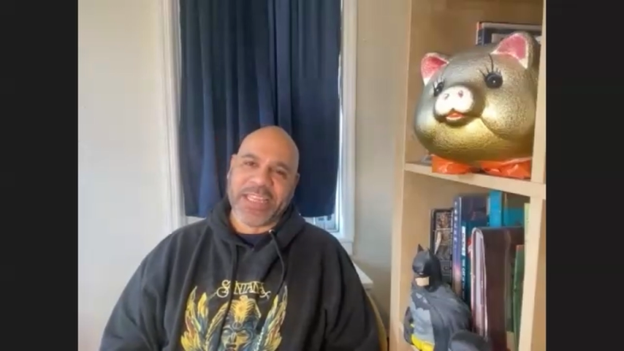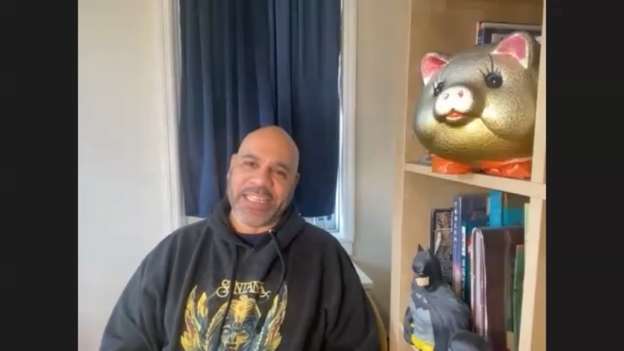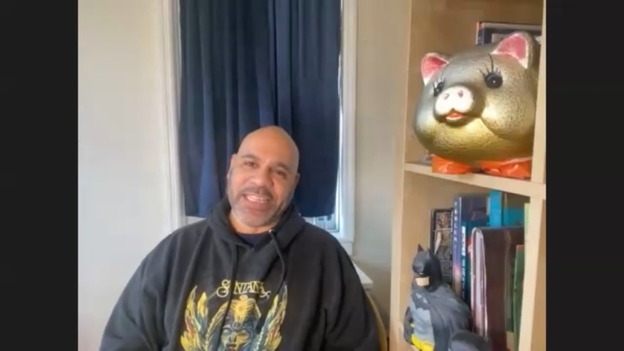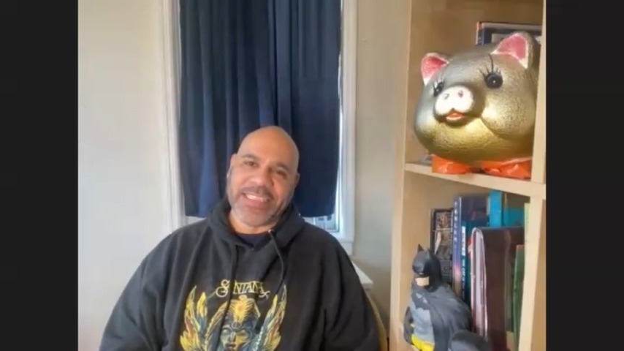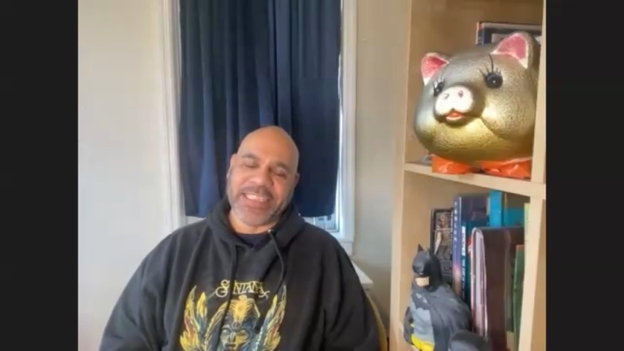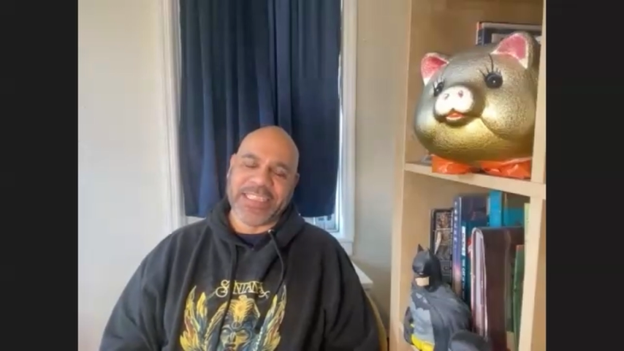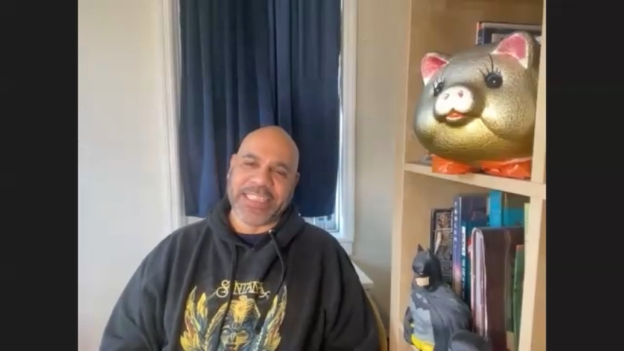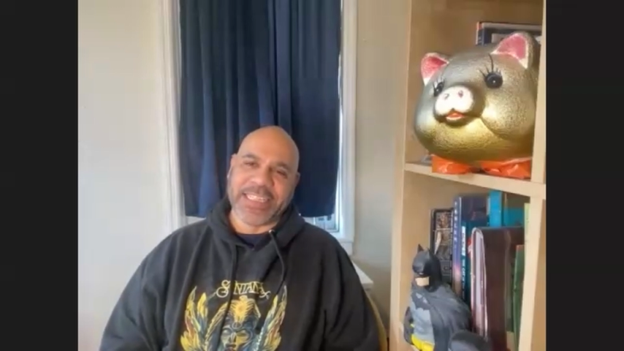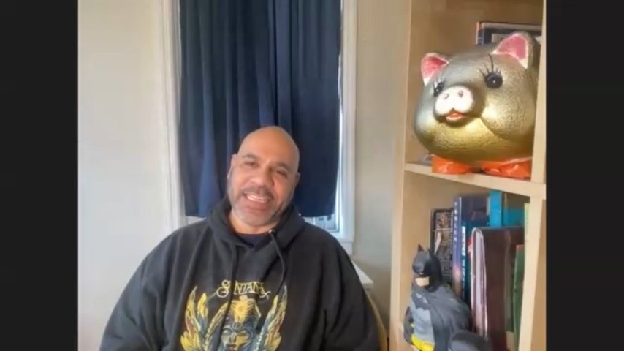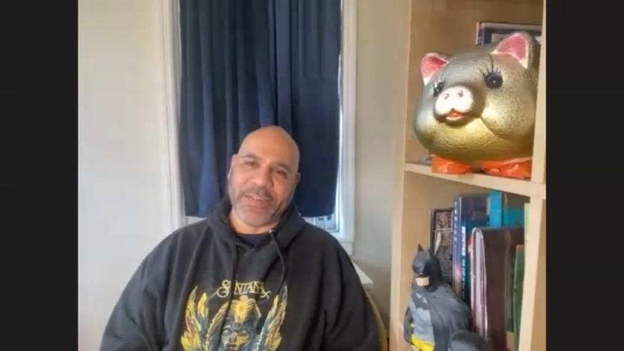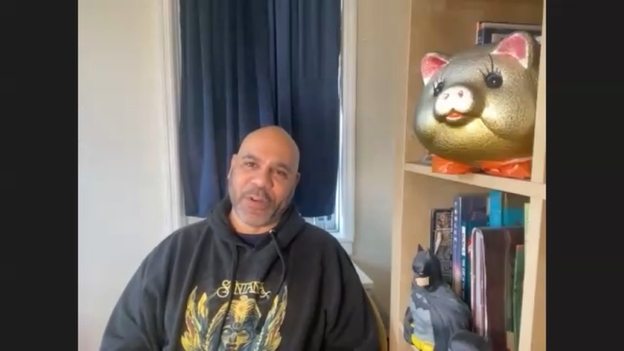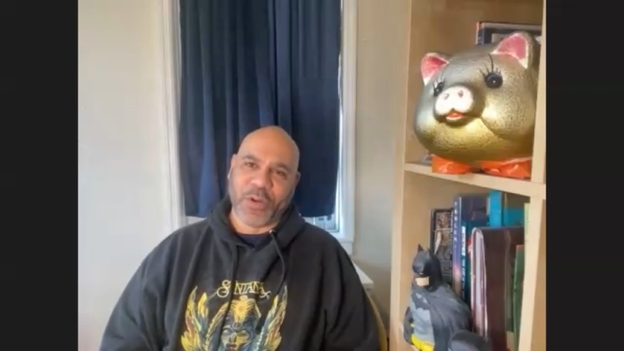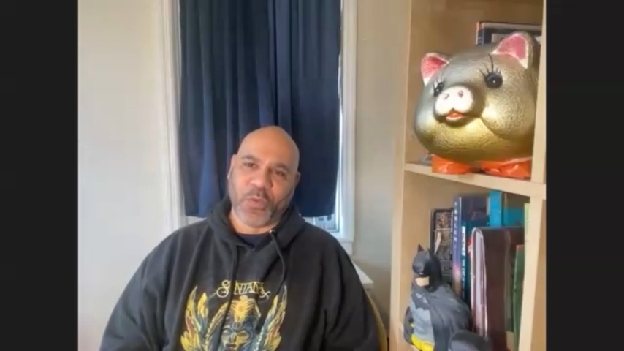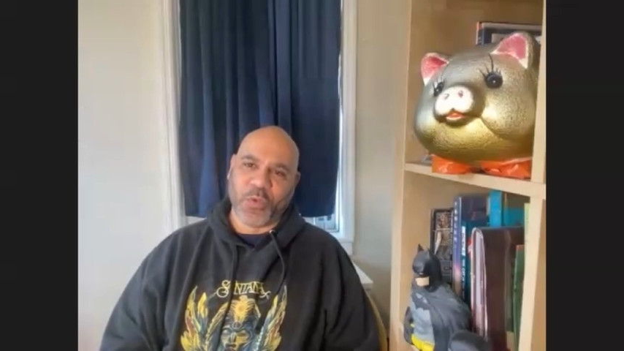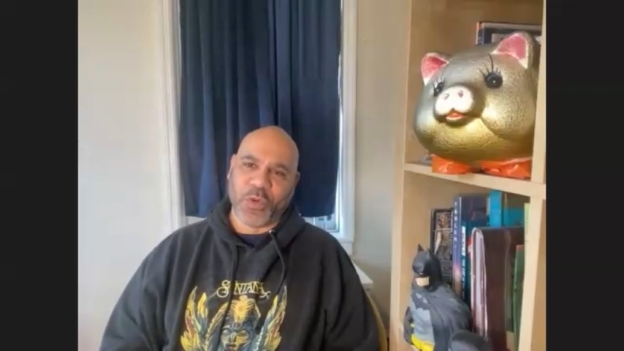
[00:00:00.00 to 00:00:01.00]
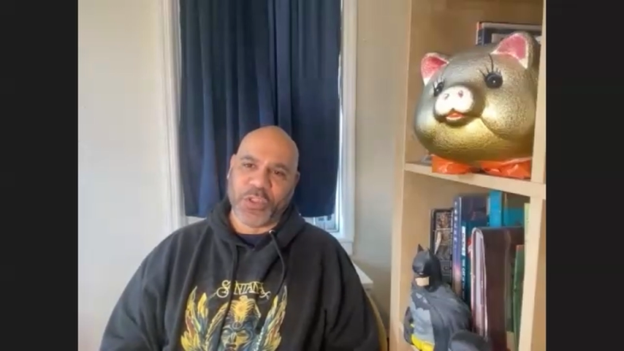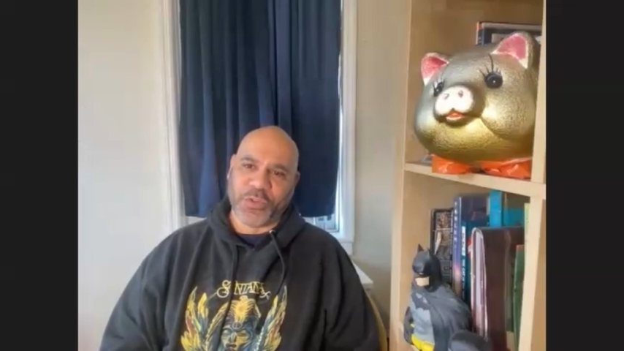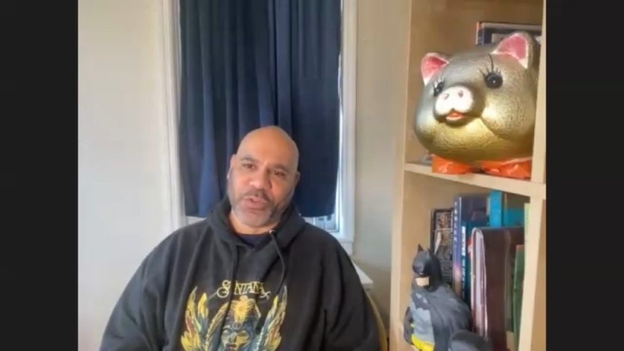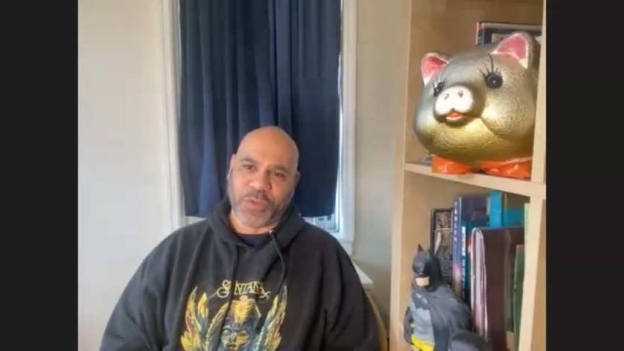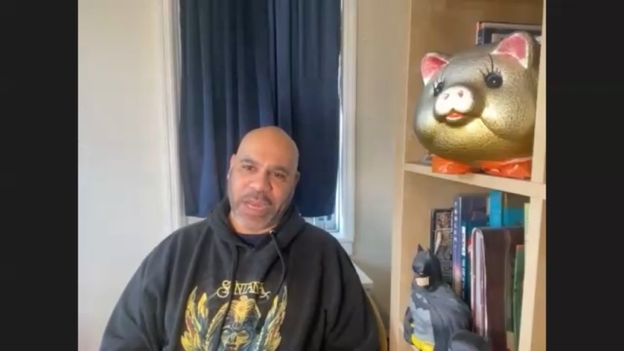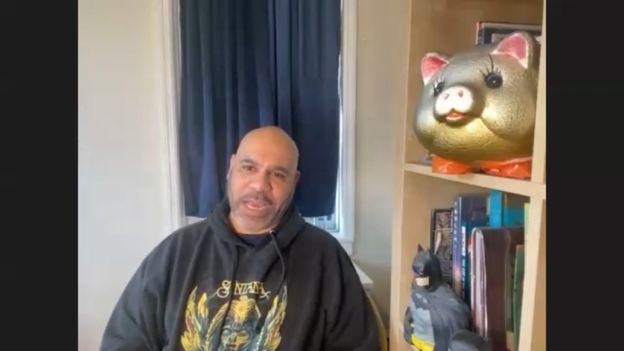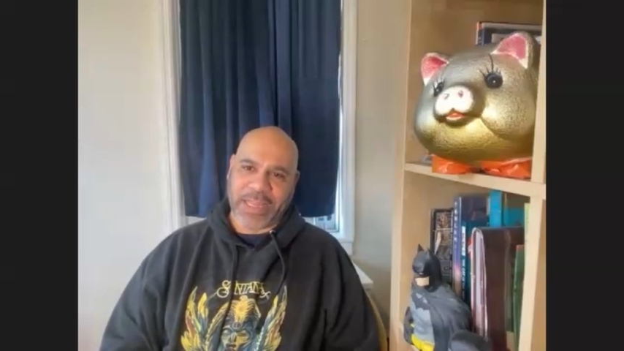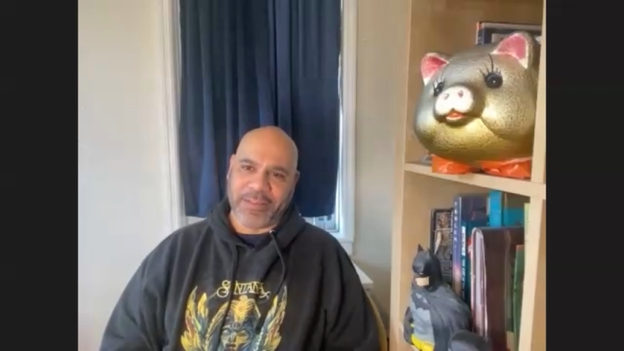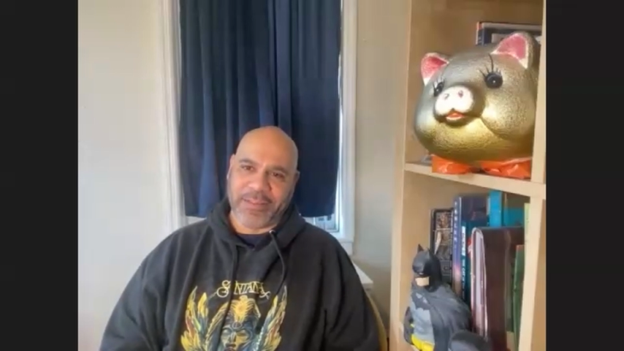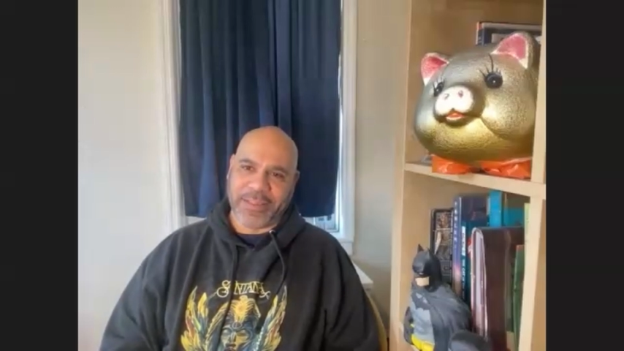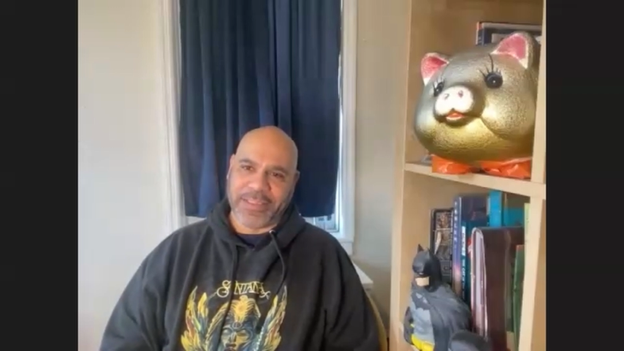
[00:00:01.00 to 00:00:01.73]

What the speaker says: this isn't even a would you rather.